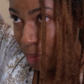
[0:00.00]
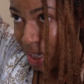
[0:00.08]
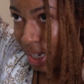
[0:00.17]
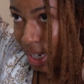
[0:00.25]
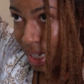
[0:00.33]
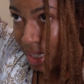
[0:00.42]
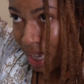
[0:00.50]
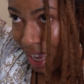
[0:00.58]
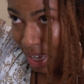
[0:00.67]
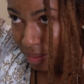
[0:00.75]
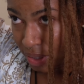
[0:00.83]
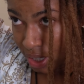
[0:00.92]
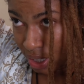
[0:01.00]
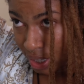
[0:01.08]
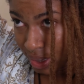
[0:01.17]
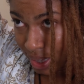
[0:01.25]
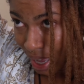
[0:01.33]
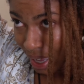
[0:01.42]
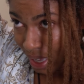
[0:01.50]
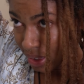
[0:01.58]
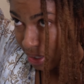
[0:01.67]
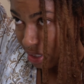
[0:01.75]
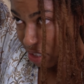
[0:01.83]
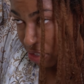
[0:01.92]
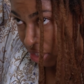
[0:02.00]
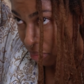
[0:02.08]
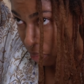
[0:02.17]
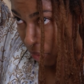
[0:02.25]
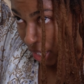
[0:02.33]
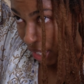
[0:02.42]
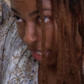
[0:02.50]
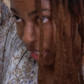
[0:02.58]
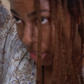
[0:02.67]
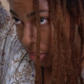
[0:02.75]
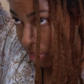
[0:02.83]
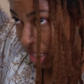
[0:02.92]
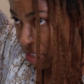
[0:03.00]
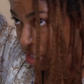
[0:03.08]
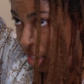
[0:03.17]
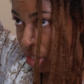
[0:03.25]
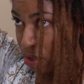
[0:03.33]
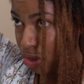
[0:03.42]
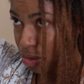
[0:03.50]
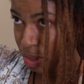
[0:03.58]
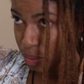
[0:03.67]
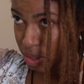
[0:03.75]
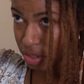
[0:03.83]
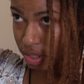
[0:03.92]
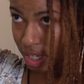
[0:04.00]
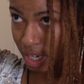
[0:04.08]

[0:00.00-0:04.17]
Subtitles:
because I've heard that there's a certain way and direction that you should retwist your